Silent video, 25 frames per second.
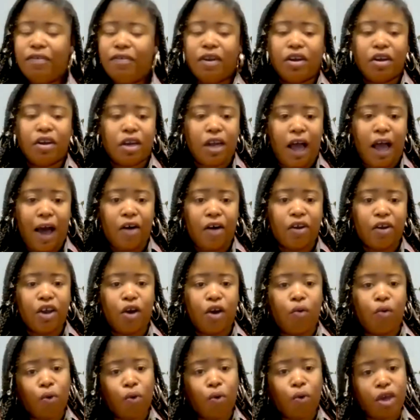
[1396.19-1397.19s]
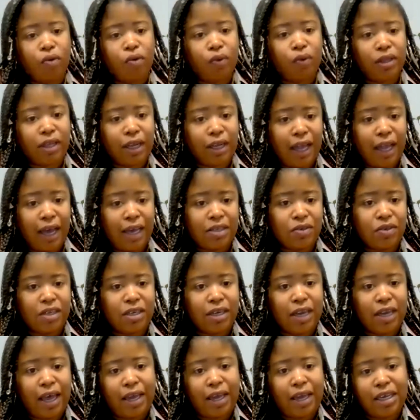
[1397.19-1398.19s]
even how they are working with the clients with
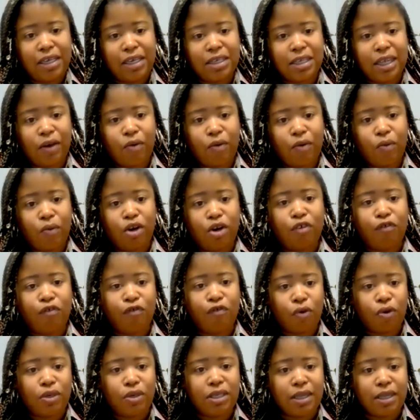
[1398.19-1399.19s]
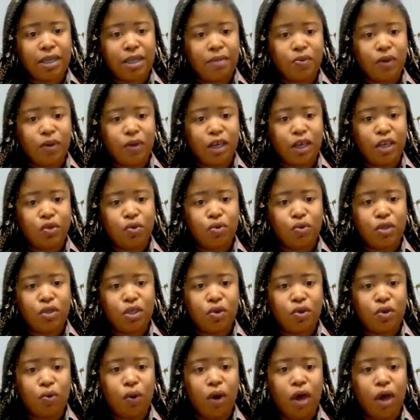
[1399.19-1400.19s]
the data, is like one of the first steps we can do
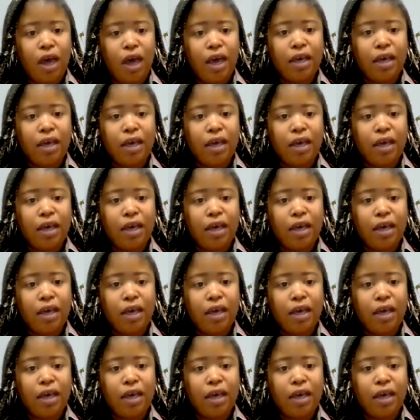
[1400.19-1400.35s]
to